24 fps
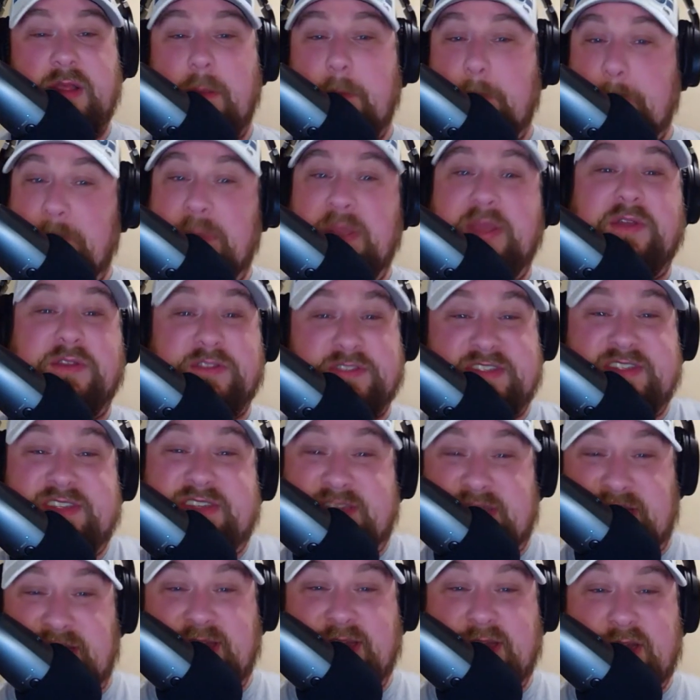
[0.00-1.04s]
Bills
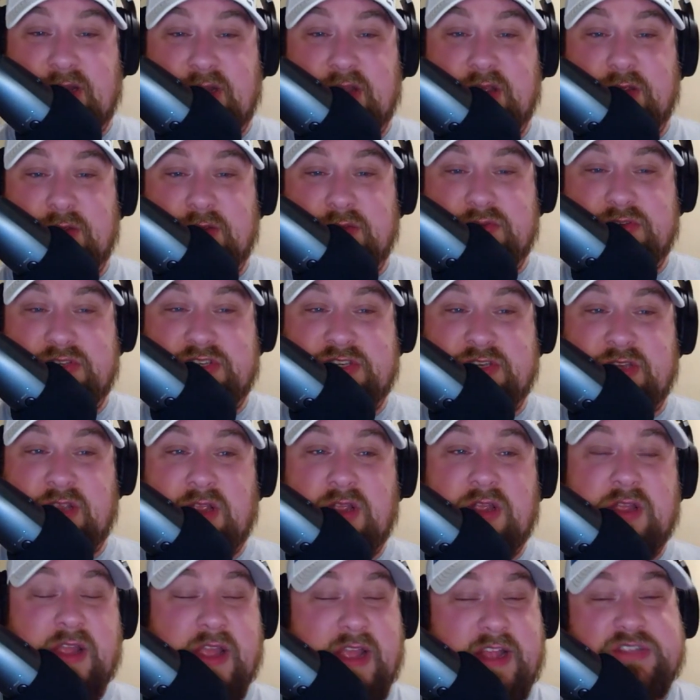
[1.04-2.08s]
did lose.
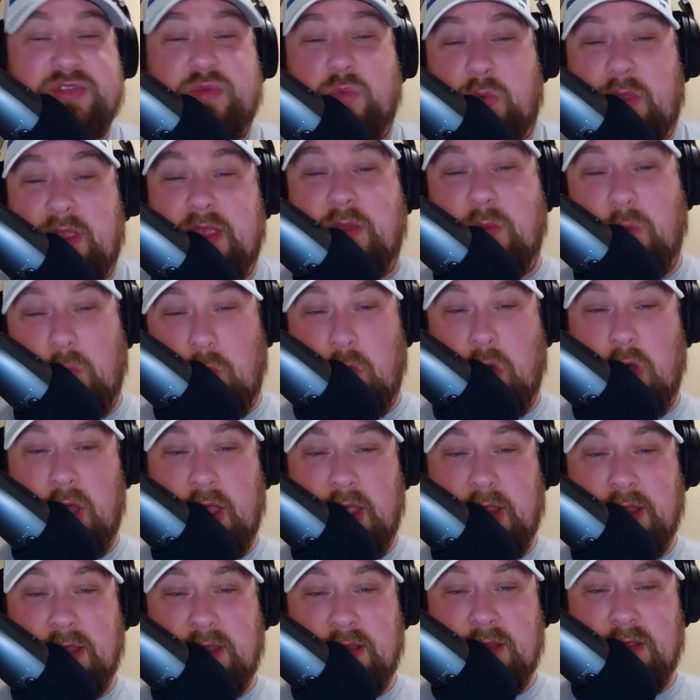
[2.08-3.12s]
It's week
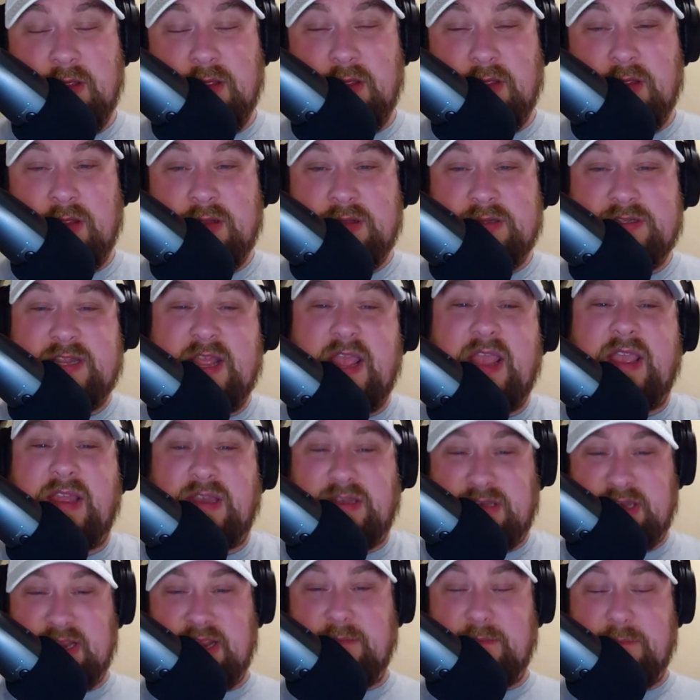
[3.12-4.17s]
one take a
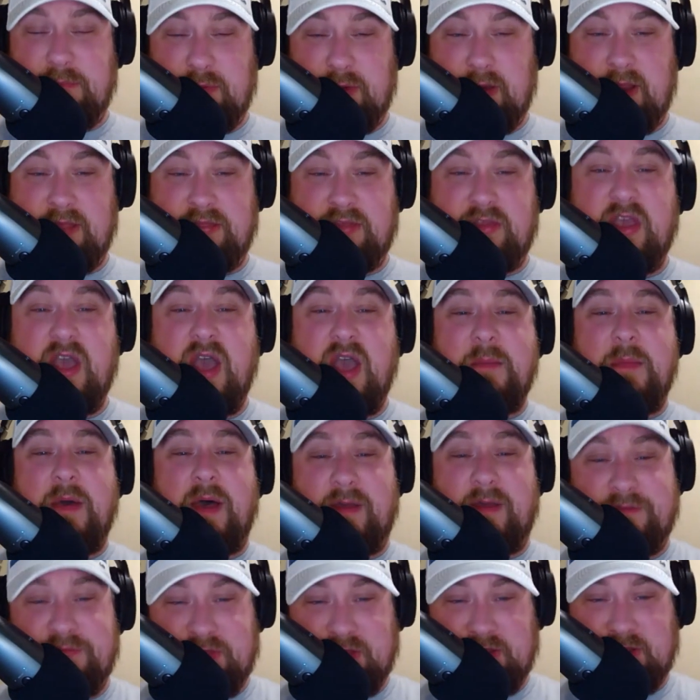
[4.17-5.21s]
deep breath, come
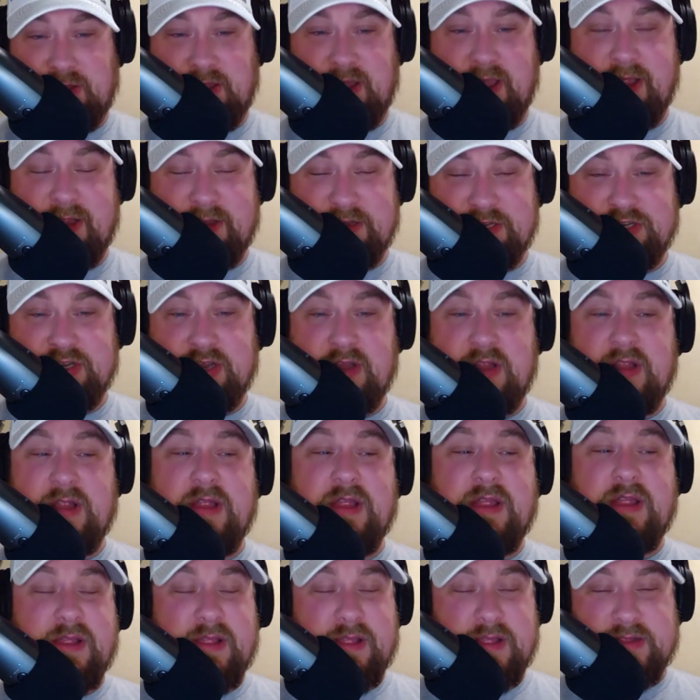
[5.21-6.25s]
off the ledge.
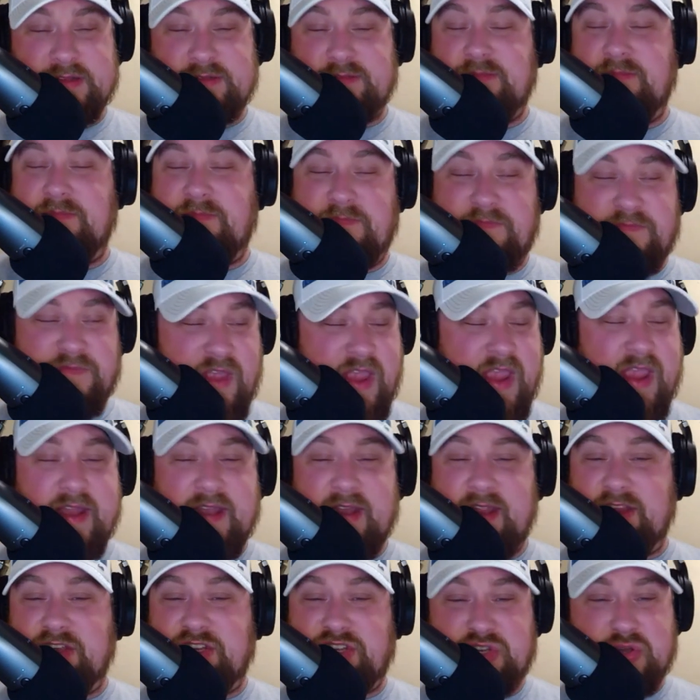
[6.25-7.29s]
Fan
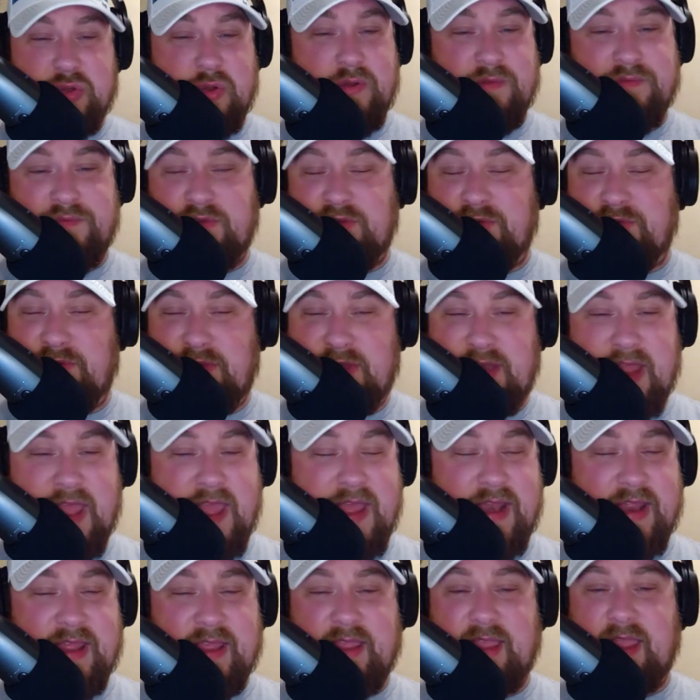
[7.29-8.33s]
is short for
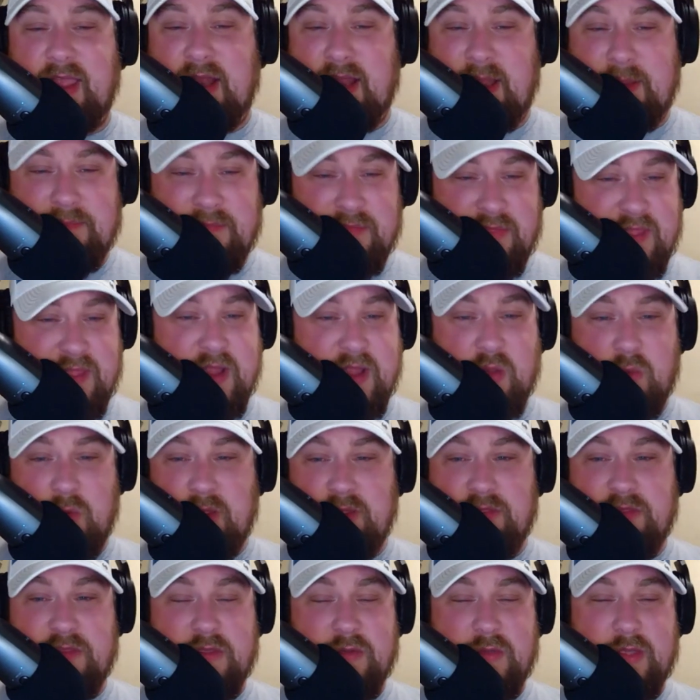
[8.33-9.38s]
fanatic, and I'm there
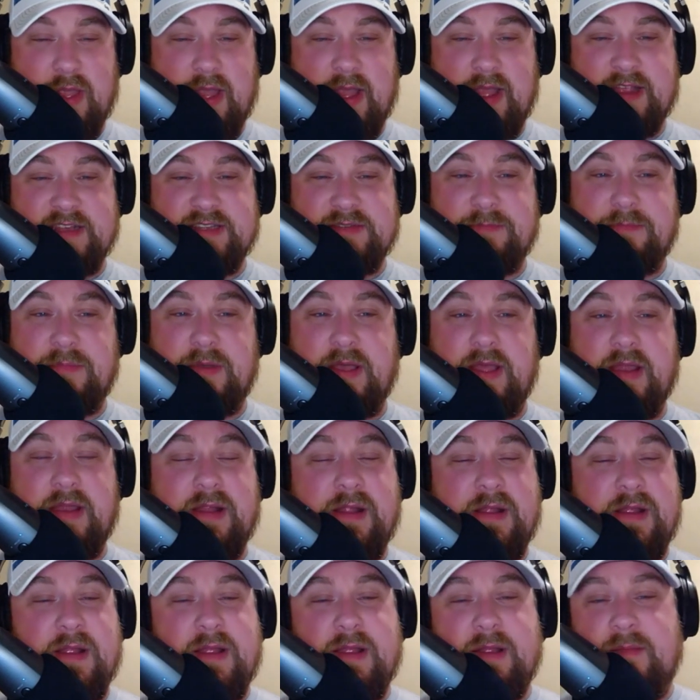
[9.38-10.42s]
with you guys, but
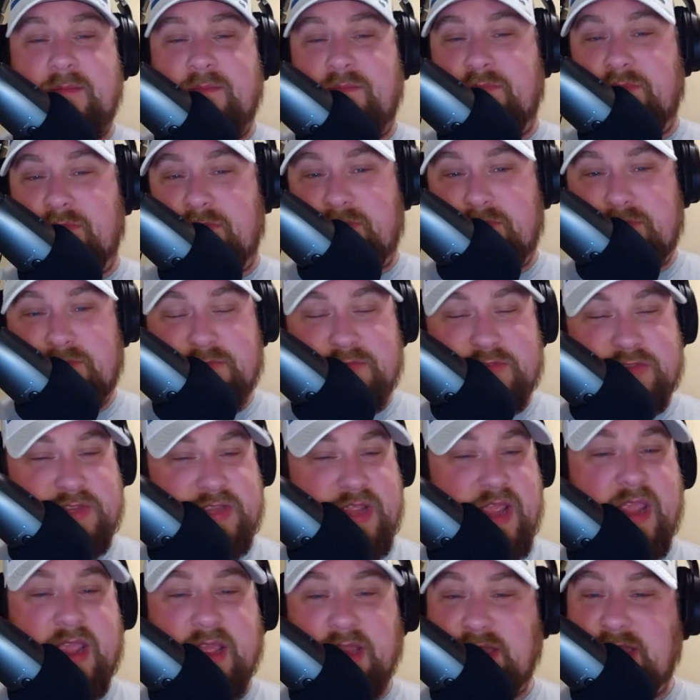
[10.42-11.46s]

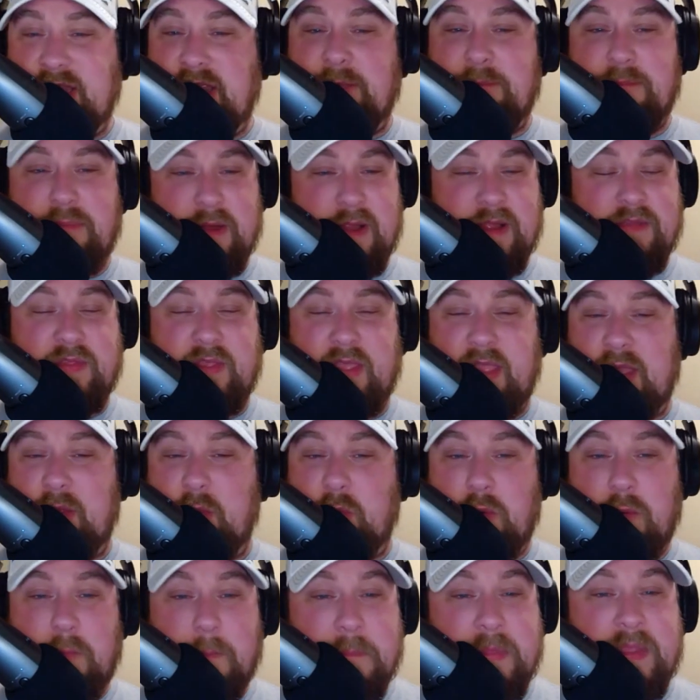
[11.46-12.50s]
take a deep breath. It
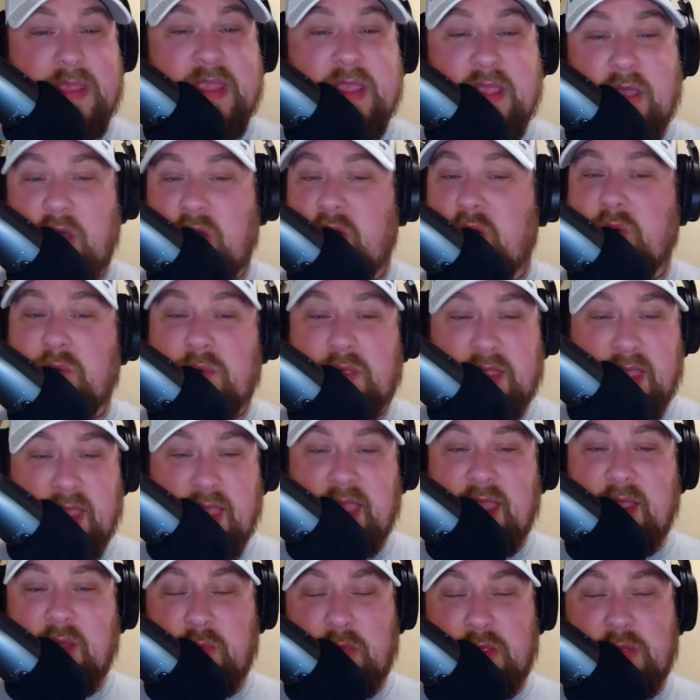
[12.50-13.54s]
will be
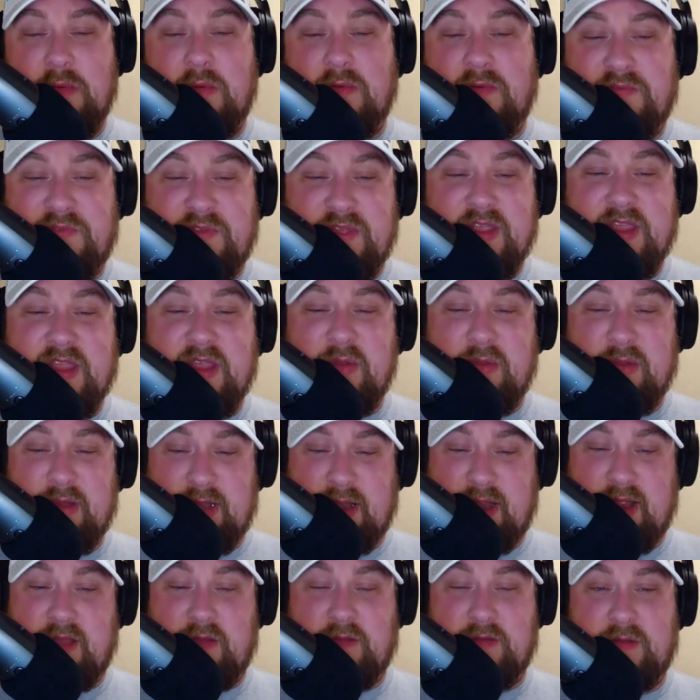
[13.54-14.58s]
okay. We will figure it
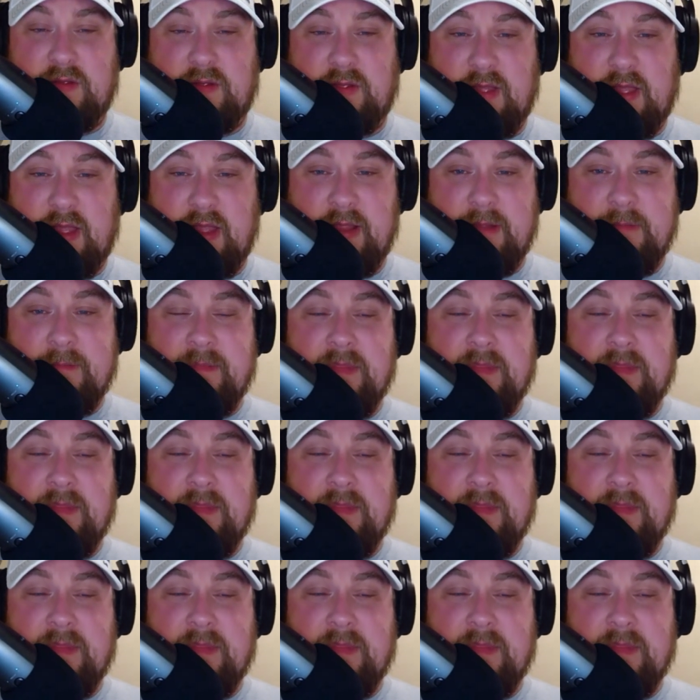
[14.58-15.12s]
out. Okay.